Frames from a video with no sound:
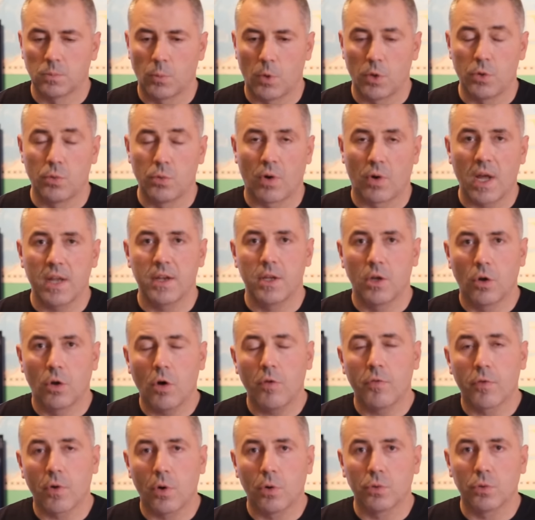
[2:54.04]
When you're riding
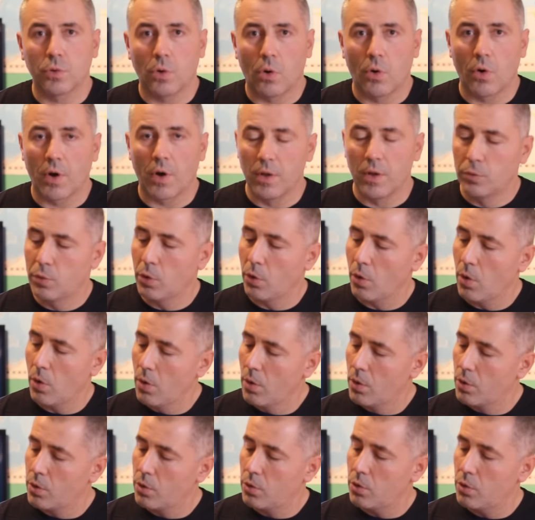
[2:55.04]
off-road or
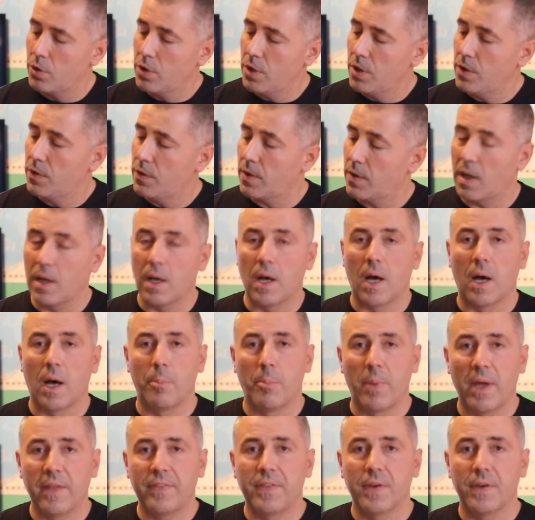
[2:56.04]
enduro, you need a
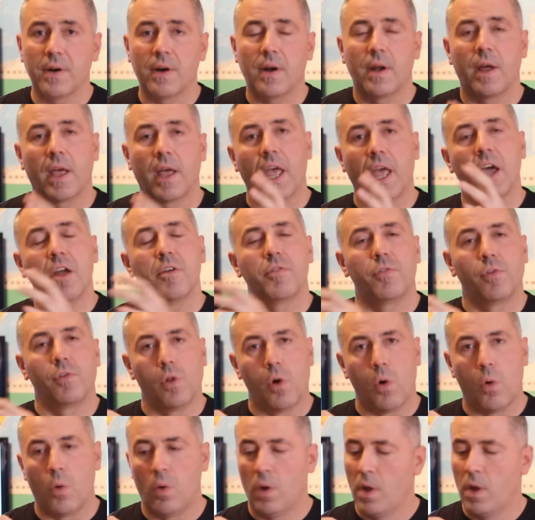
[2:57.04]
better
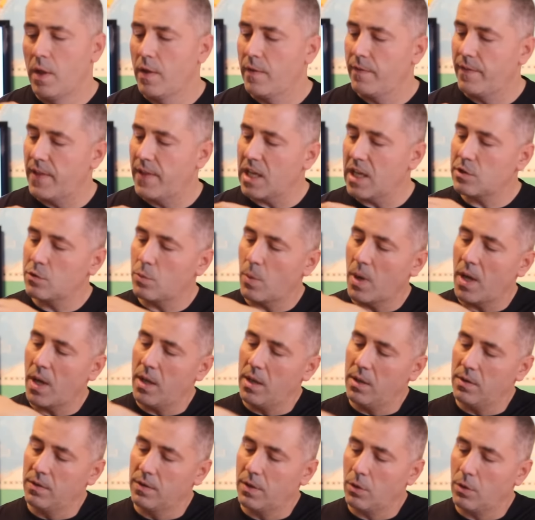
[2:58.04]
airflow. That's
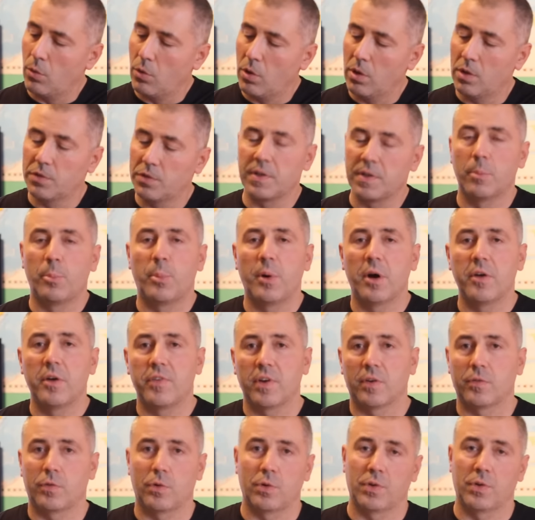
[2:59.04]
why the goggles are
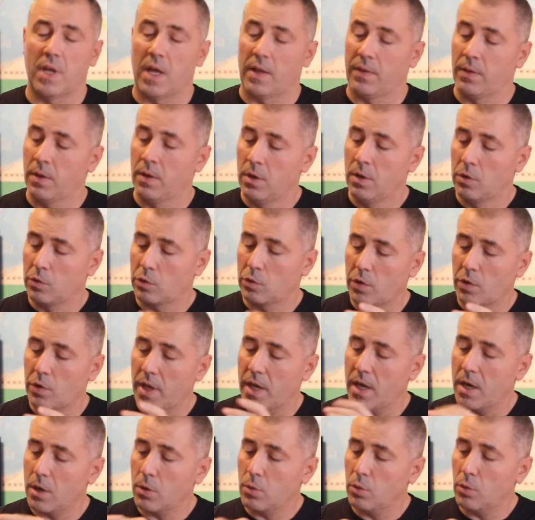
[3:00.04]
perfect for that. So
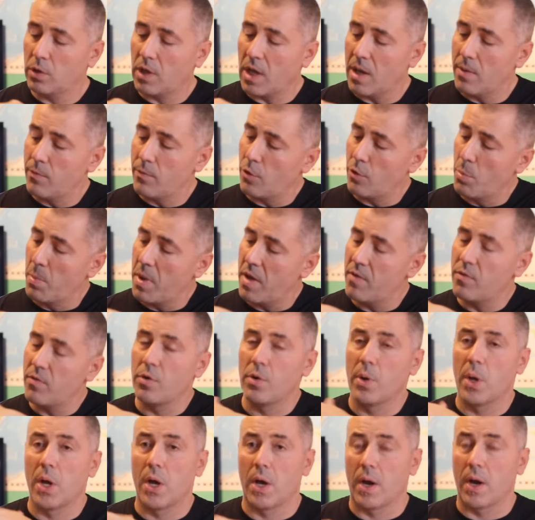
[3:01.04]
the air could come from
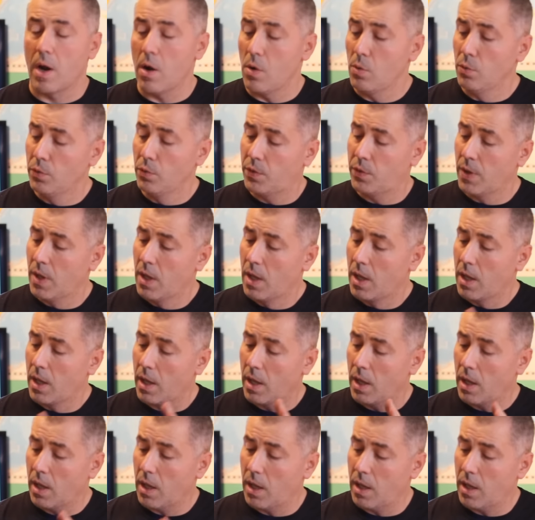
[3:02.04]
everywhere around.
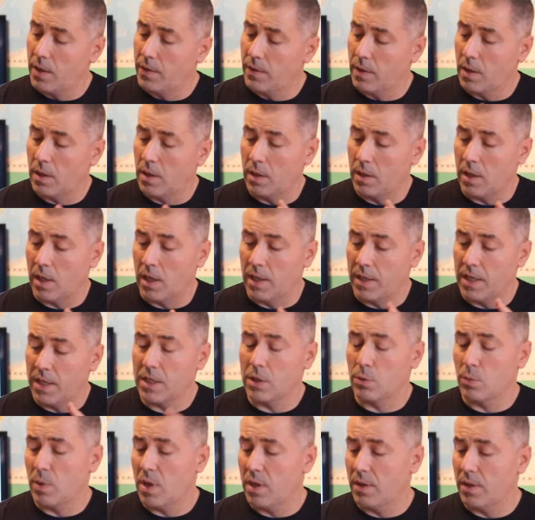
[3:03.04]
And
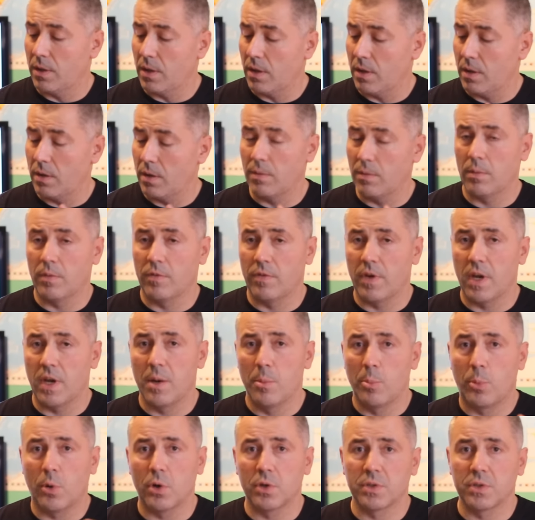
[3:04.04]
another one,
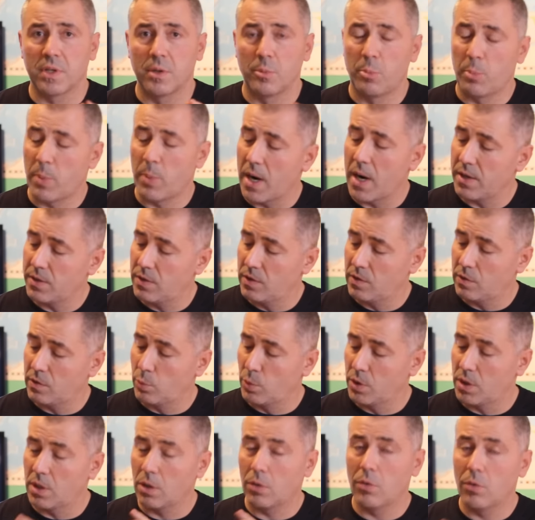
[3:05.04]
very important part
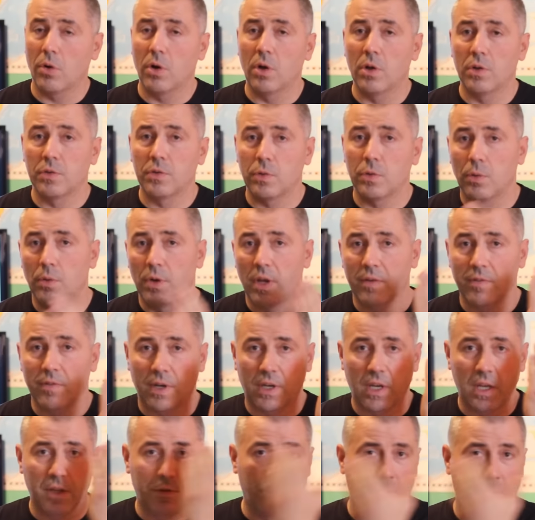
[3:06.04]
is with the goggles, you
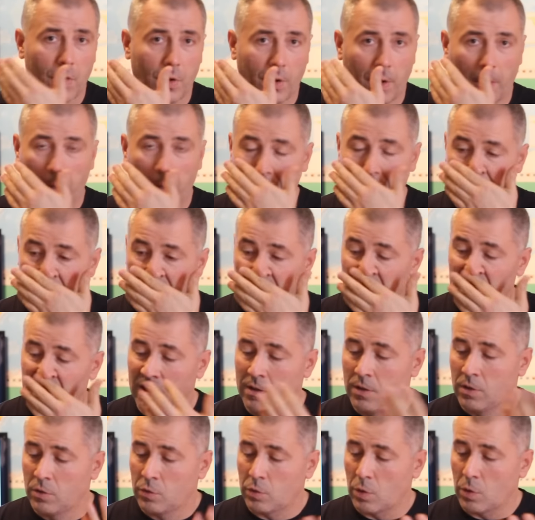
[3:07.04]
never get foggy.
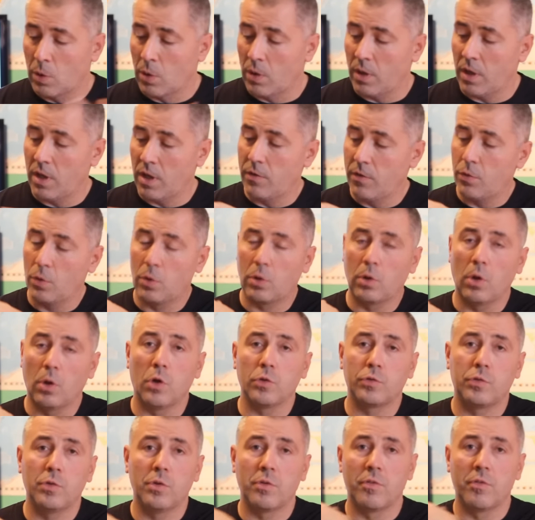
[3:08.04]
So if you
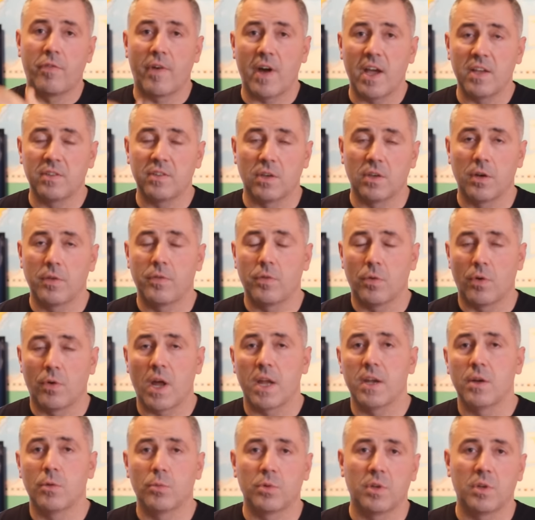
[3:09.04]
close your visor, if you're
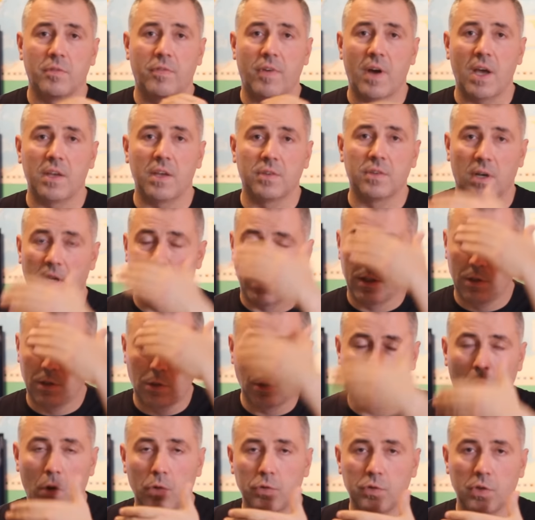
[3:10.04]
riding with a visor and
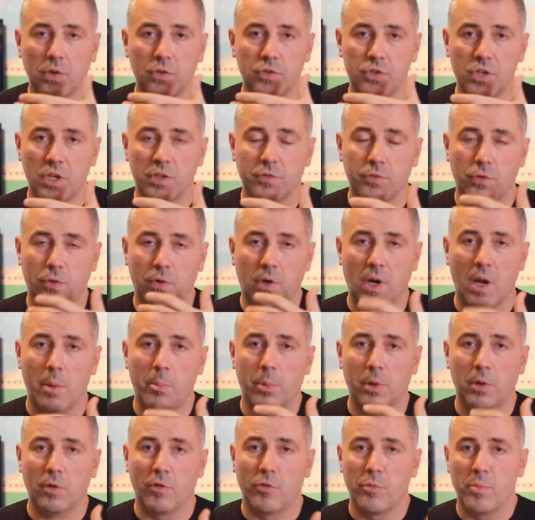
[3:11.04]
close it just for a
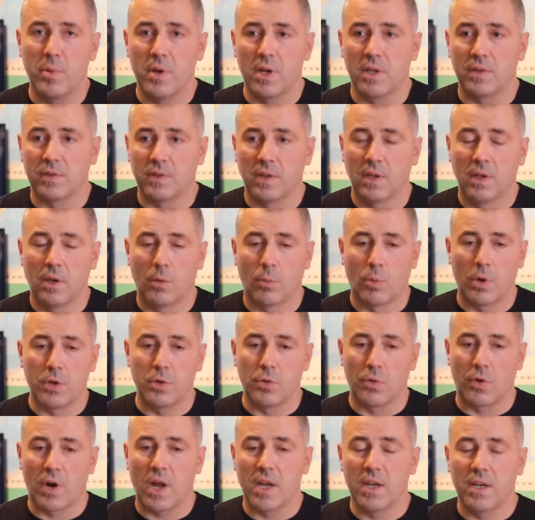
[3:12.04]
couple of minutes
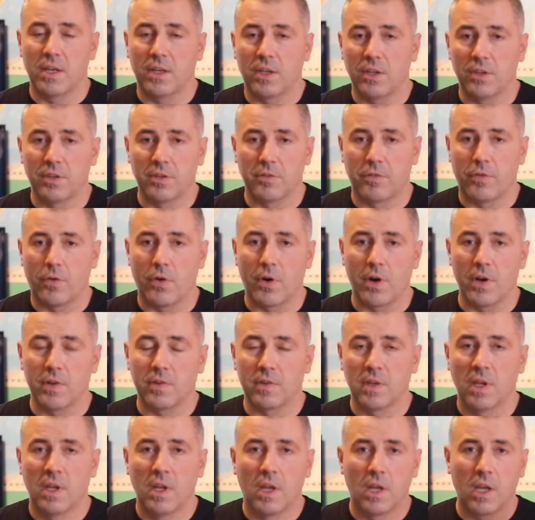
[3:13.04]
when you're riding in the
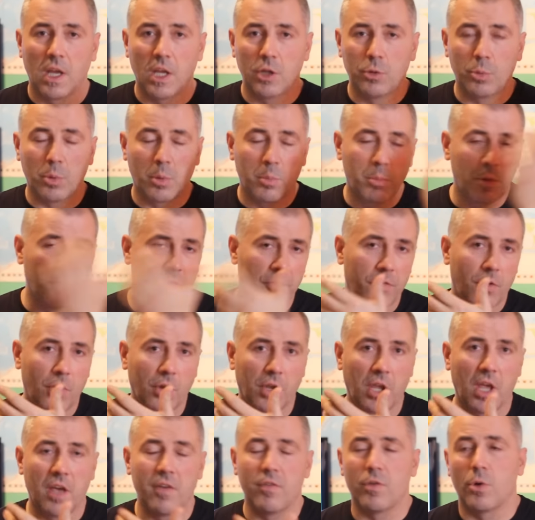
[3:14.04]
forest, it will be
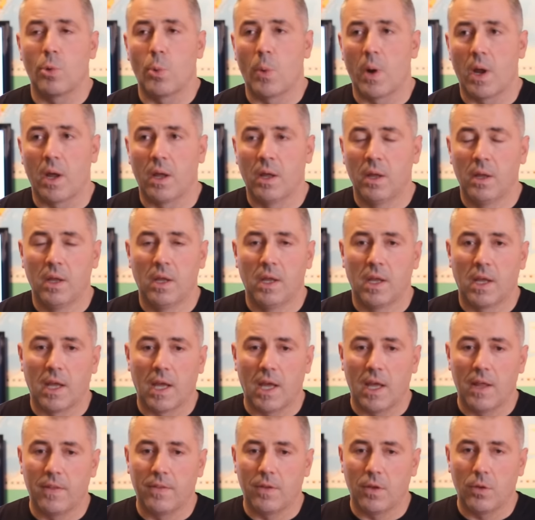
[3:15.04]
foggy everywhere
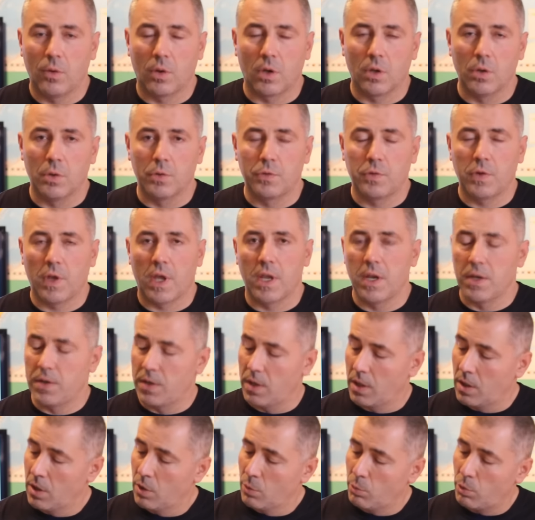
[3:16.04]
and you cannot see
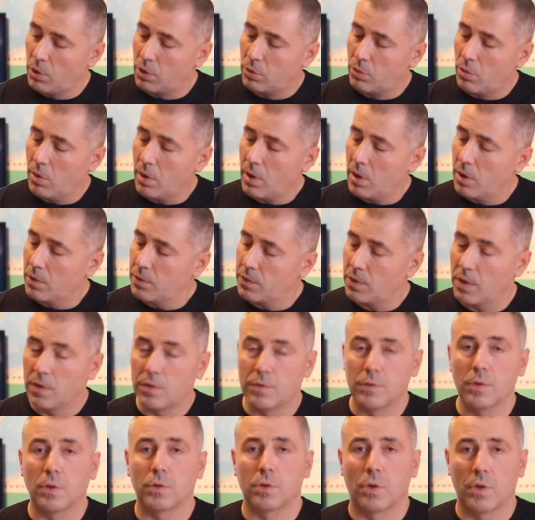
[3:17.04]
anything. With goggles,
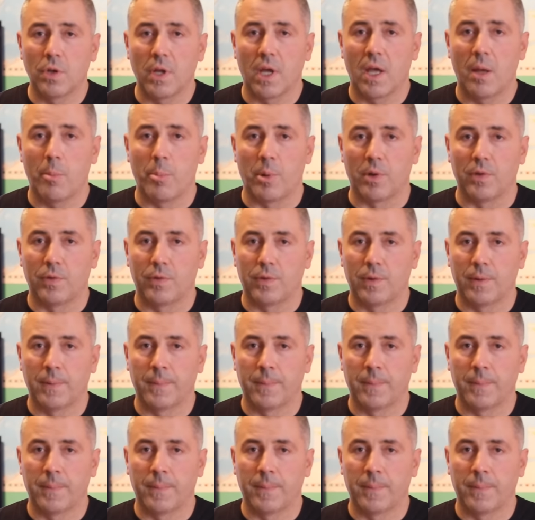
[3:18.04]
it's not gonna happen.